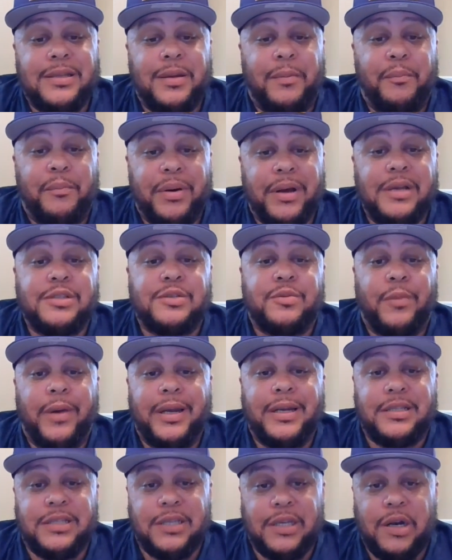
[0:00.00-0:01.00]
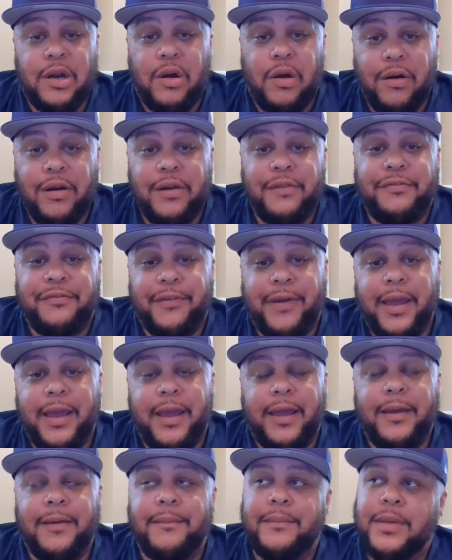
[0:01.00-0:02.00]
the bus, went into the Hall of
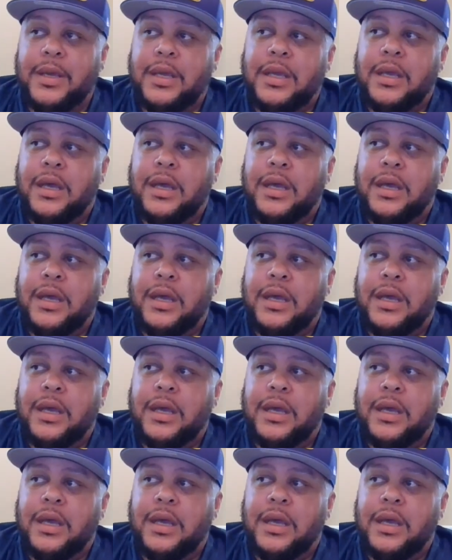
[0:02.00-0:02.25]
Fame